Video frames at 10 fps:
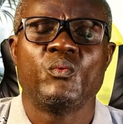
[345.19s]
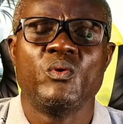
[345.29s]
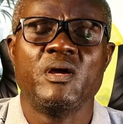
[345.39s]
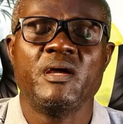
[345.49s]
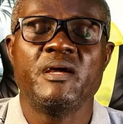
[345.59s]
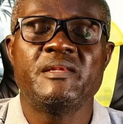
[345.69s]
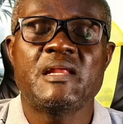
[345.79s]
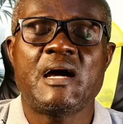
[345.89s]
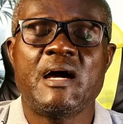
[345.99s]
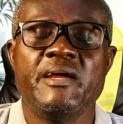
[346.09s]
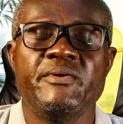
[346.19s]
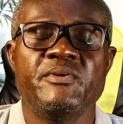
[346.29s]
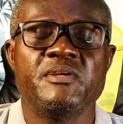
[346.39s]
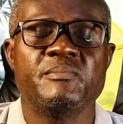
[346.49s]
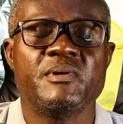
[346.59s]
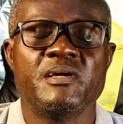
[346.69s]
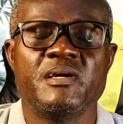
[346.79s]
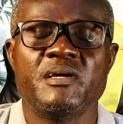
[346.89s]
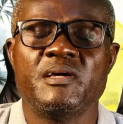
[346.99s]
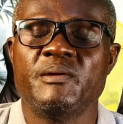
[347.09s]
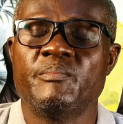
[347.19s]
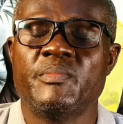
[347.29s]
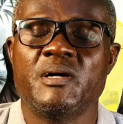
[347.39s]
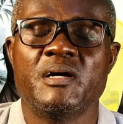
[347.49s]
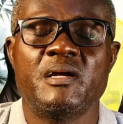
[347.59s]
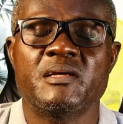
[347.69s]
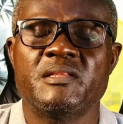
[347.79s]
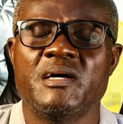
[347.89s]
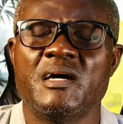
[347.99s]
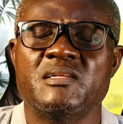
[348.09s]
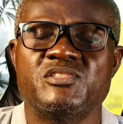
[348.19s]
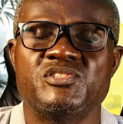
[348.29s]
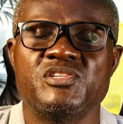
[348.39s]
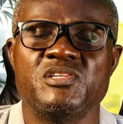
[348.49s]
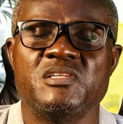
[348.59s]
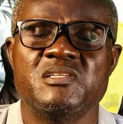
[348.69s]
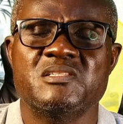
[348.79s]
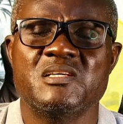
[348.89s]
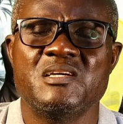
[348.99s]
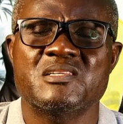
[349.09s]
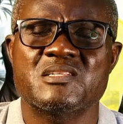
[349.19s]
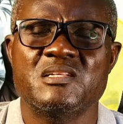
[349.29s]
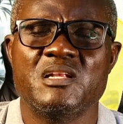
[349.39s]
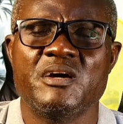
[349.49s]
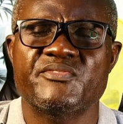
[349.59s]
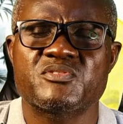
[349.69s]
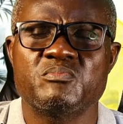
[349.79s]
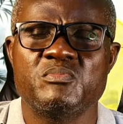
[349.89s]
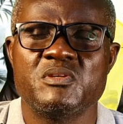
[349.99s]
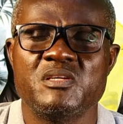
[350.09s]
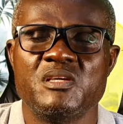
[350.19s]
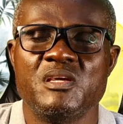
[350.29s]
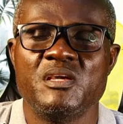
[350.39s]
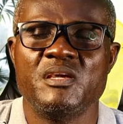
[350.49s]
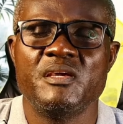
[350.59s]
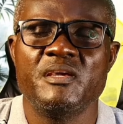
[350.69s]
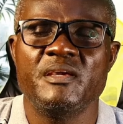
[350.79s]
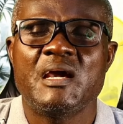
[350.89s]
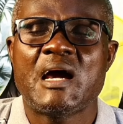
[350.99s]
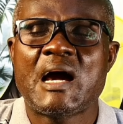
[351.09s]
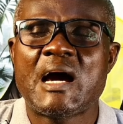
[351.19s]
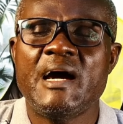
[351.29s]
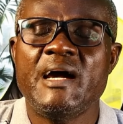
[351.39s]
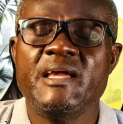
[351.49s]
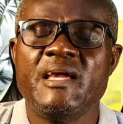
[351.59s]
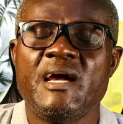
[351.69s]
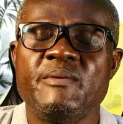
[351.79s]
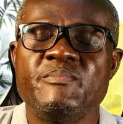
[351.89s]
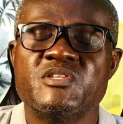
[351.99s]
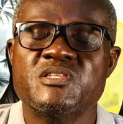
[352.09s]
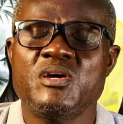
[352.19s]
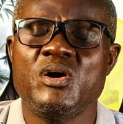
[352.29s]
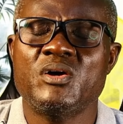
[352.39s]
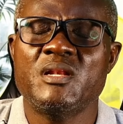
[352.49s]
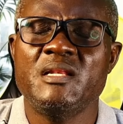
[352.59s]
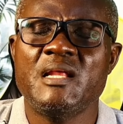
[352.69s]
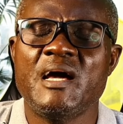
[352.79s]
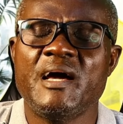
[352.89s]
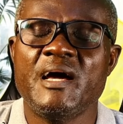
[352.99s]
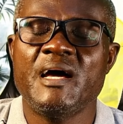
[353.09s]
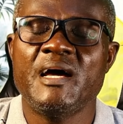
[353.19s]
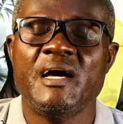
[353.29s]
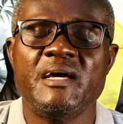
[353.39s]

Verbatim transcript: When I remember that Jesus loves me, I am so glad